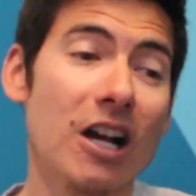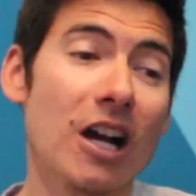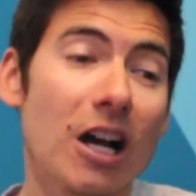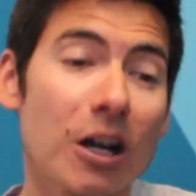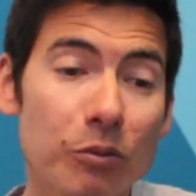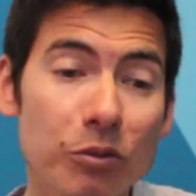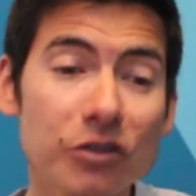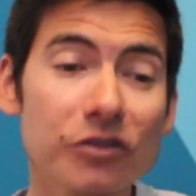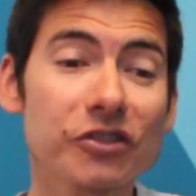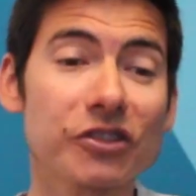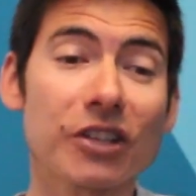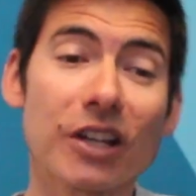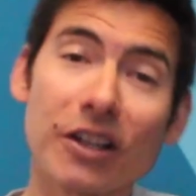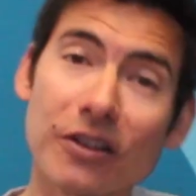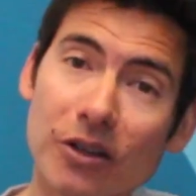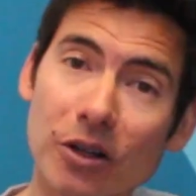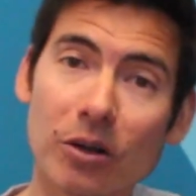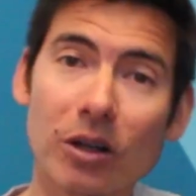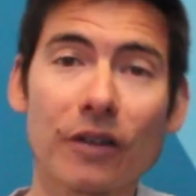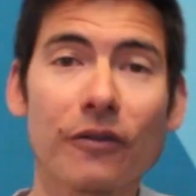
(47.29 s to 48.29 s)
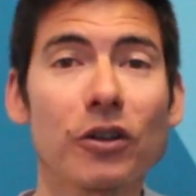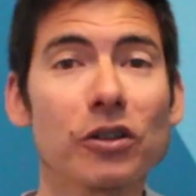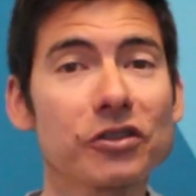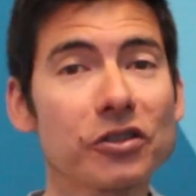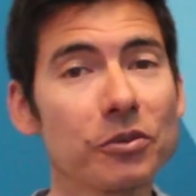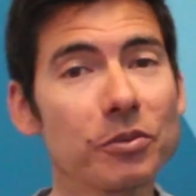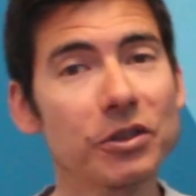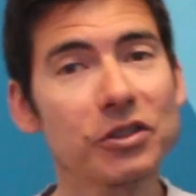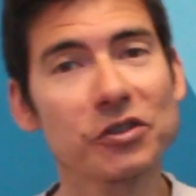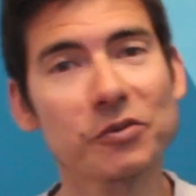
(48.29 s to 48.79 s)
I will say, though, I've
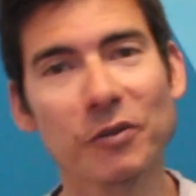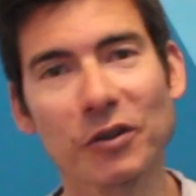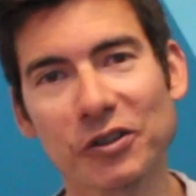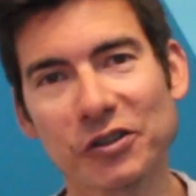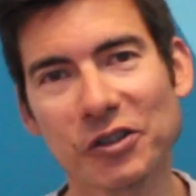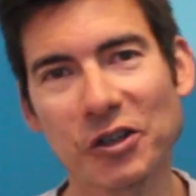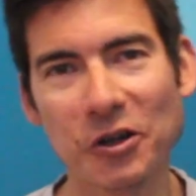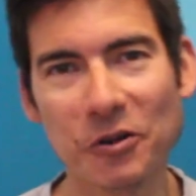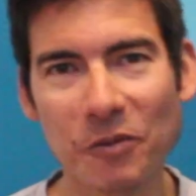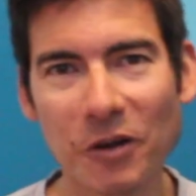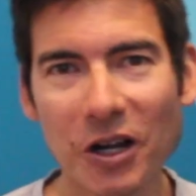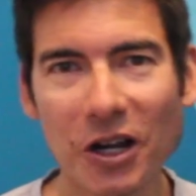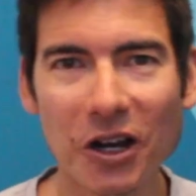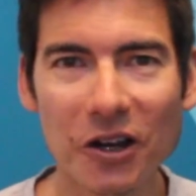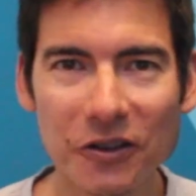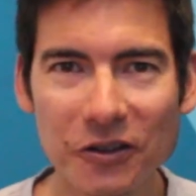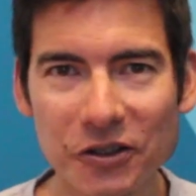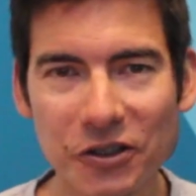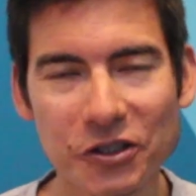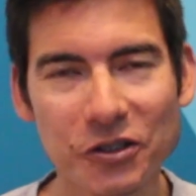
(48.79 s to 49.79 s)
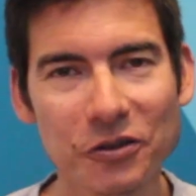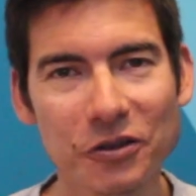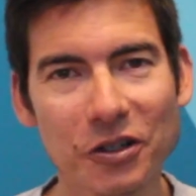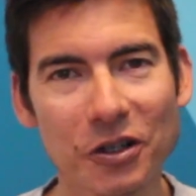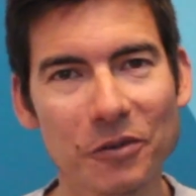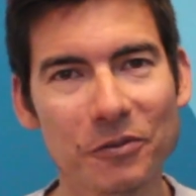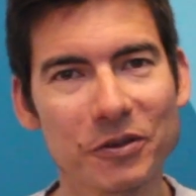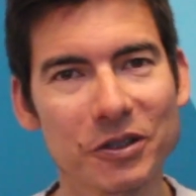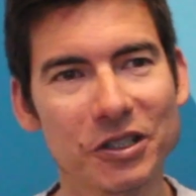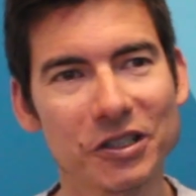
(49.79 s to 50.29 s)
also been sponsored by other shoe
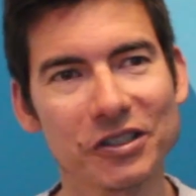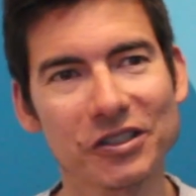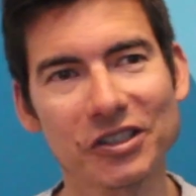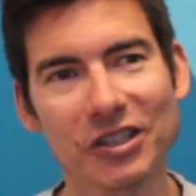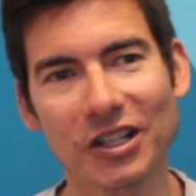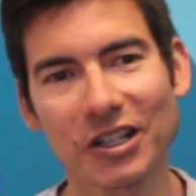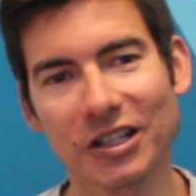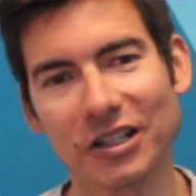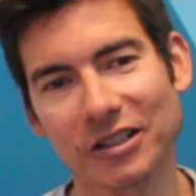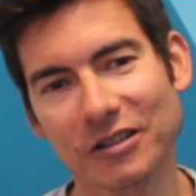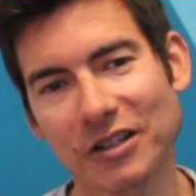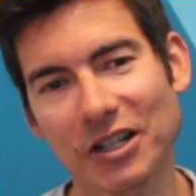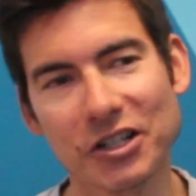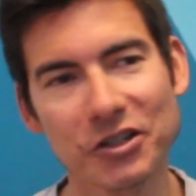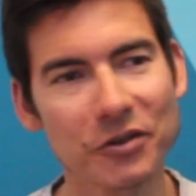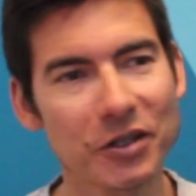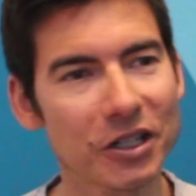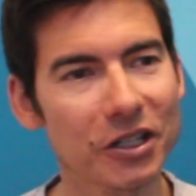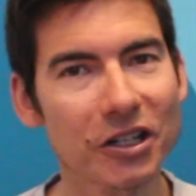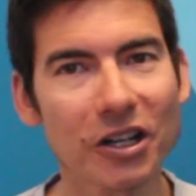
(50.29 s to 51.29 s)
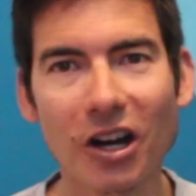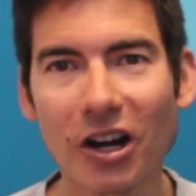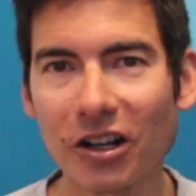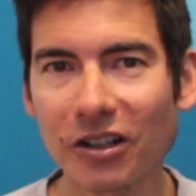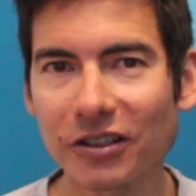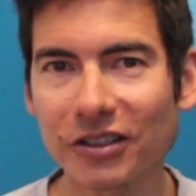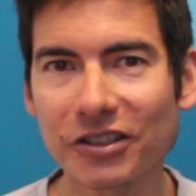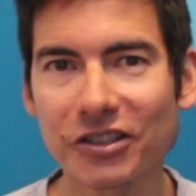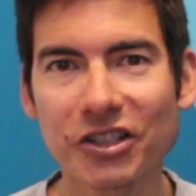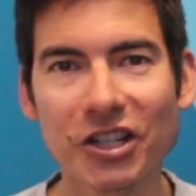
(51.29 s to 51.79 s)
companies. Uh, graduating
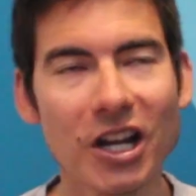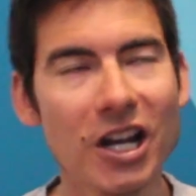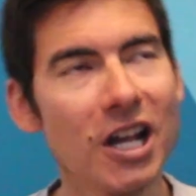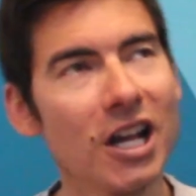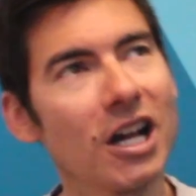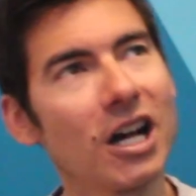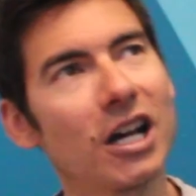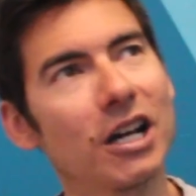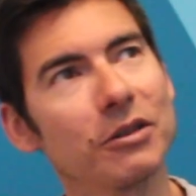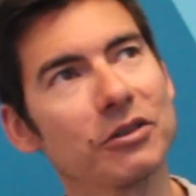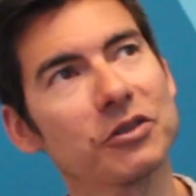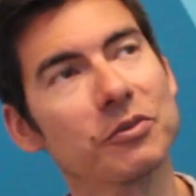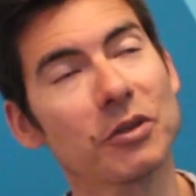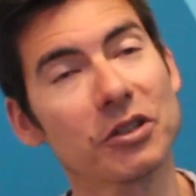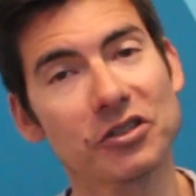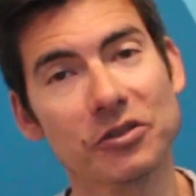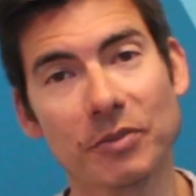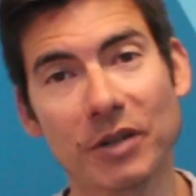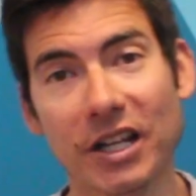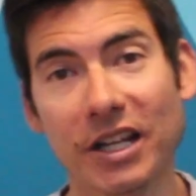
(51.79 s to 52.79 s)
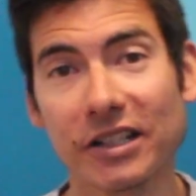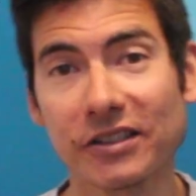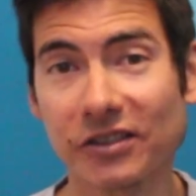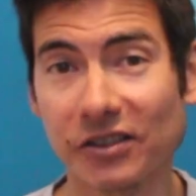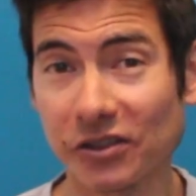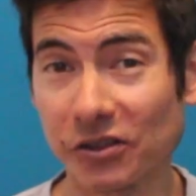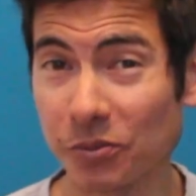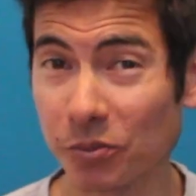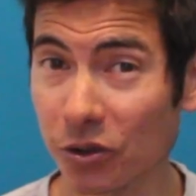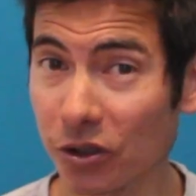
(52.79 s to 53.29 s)
college, I was sponsored by
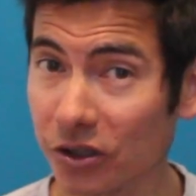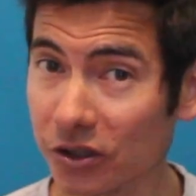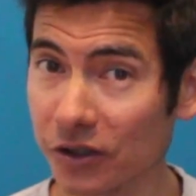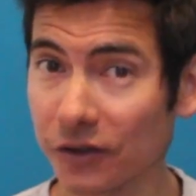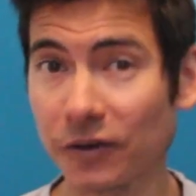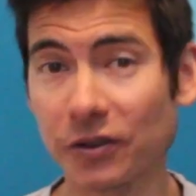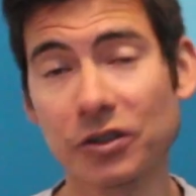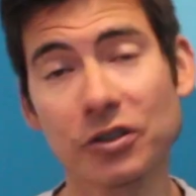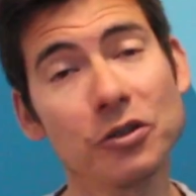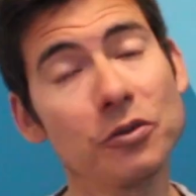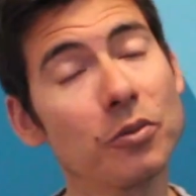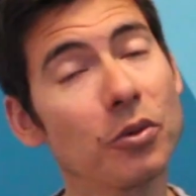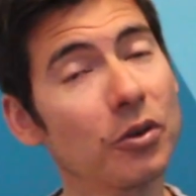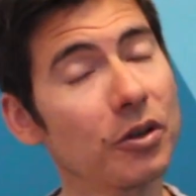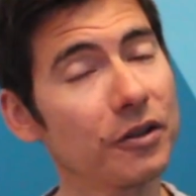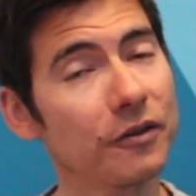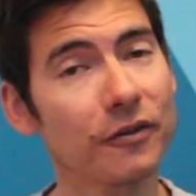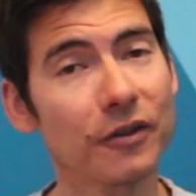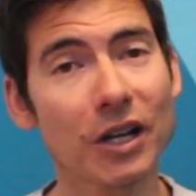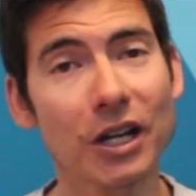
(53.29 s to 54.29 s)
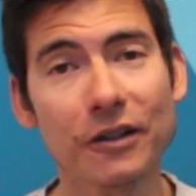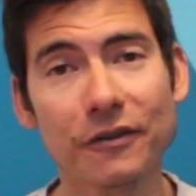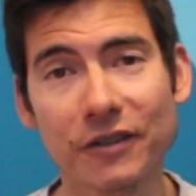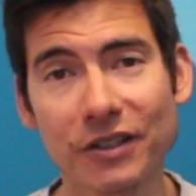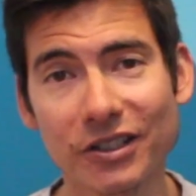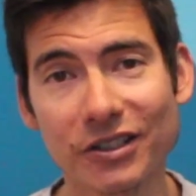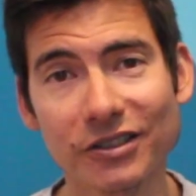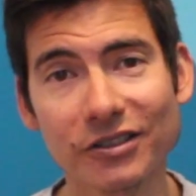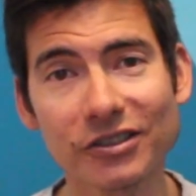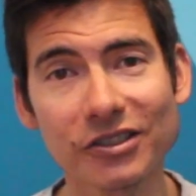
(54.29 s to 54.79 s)
Hanson's Brooks for 2.5
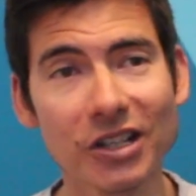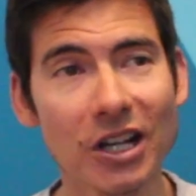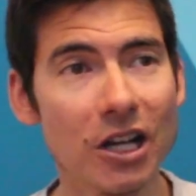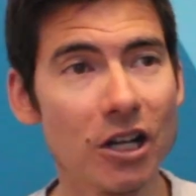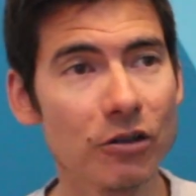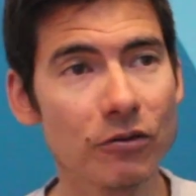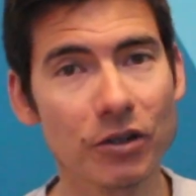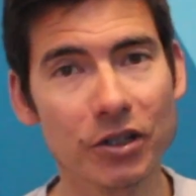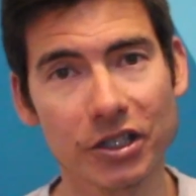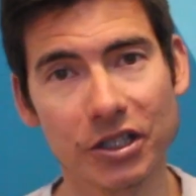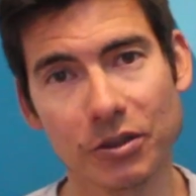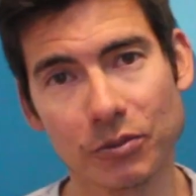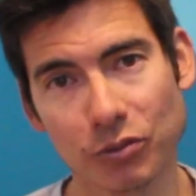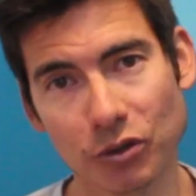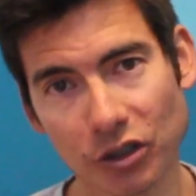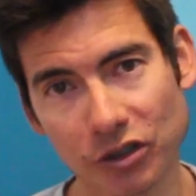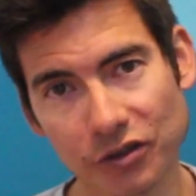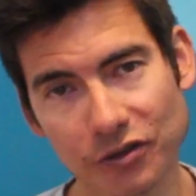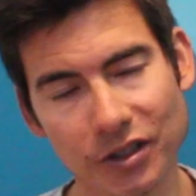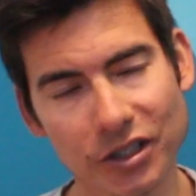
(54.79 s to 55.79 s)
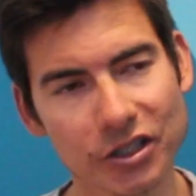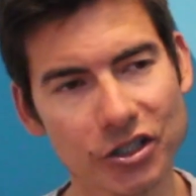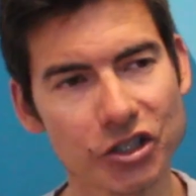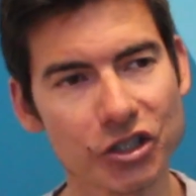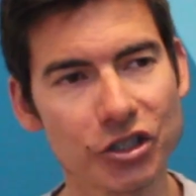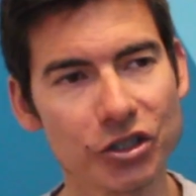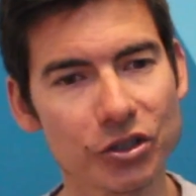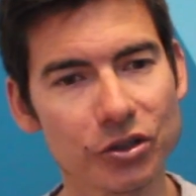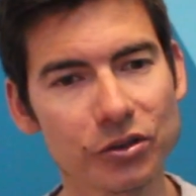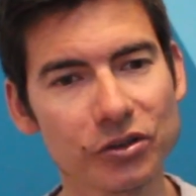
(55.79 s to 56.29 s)
years, running in Brooks running
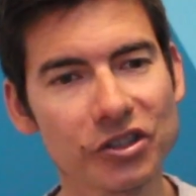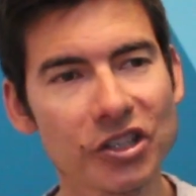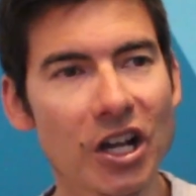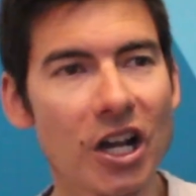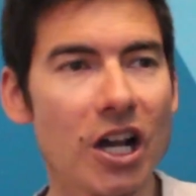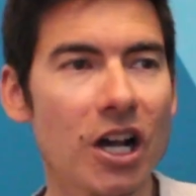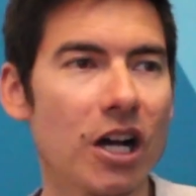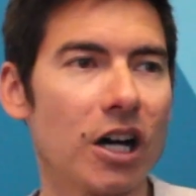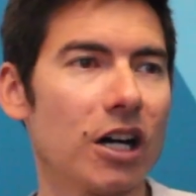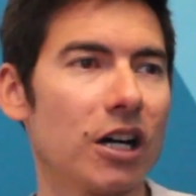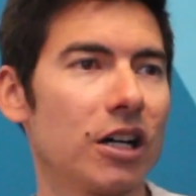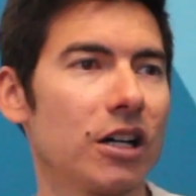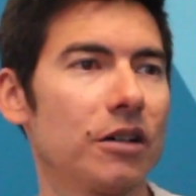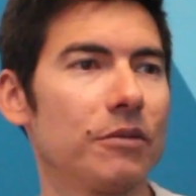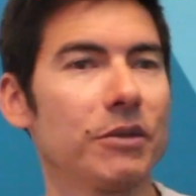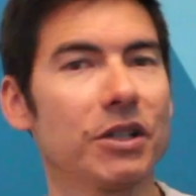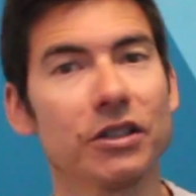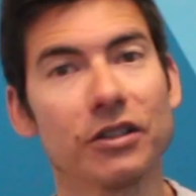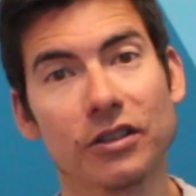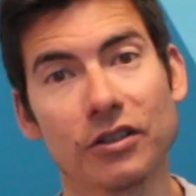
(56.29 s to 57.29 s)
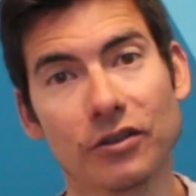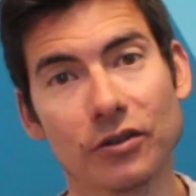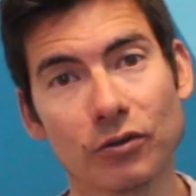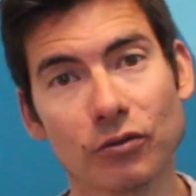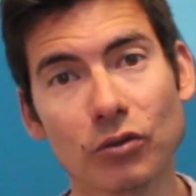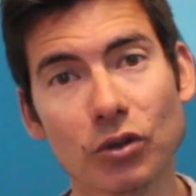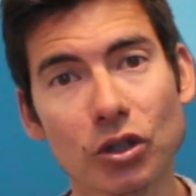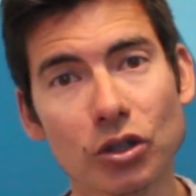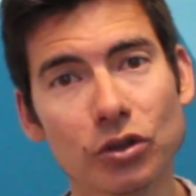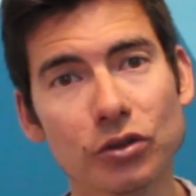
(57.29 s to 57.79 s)
shoes, uh, mainly on the
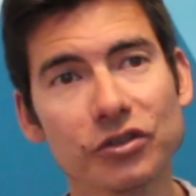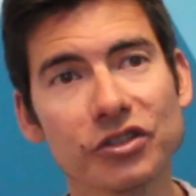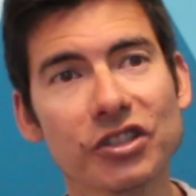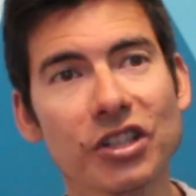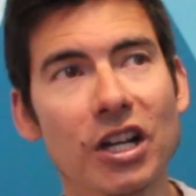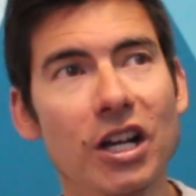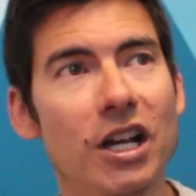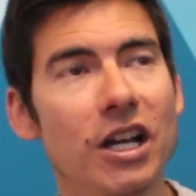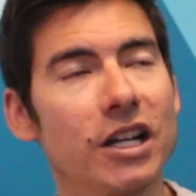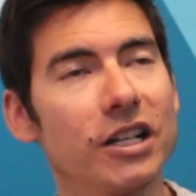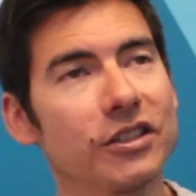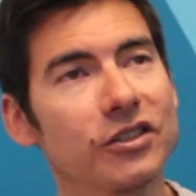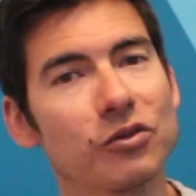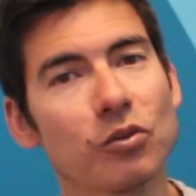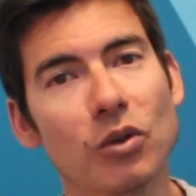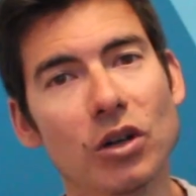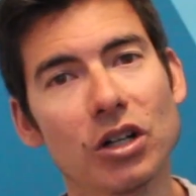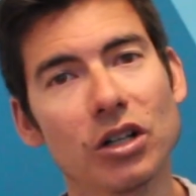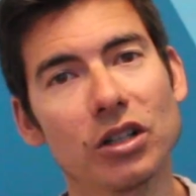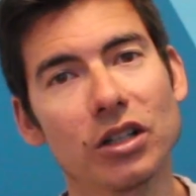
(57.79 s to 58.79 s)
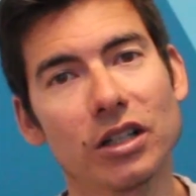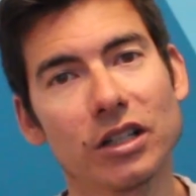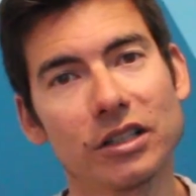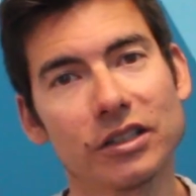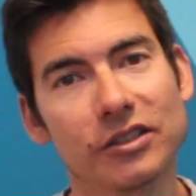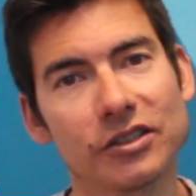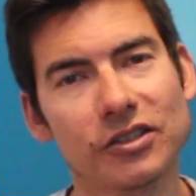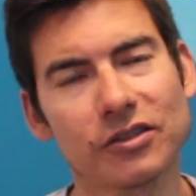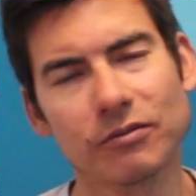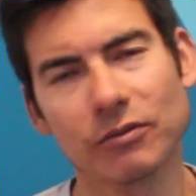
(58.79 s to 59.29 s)
roads, as well
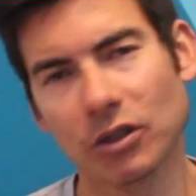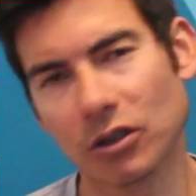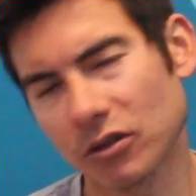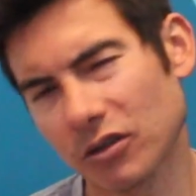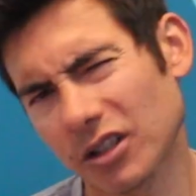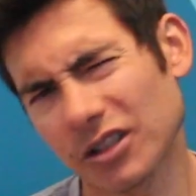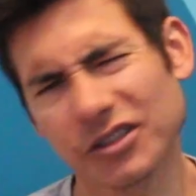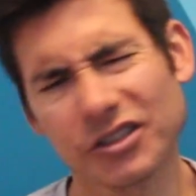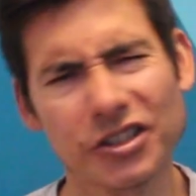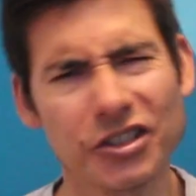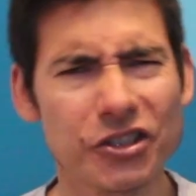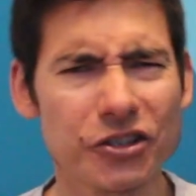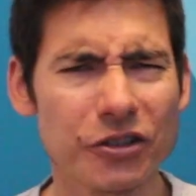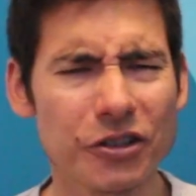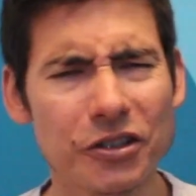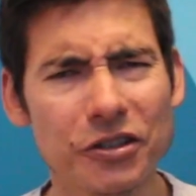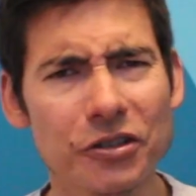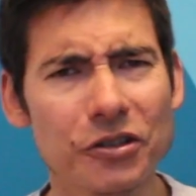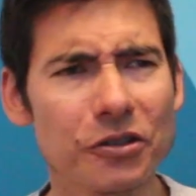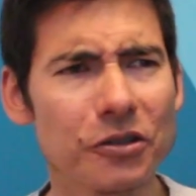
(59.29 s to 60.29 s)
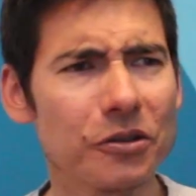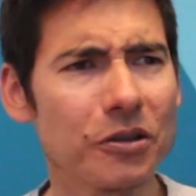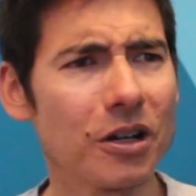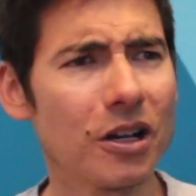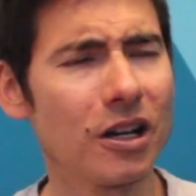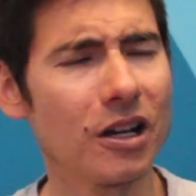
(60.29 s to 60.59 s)
as, well, cross country too.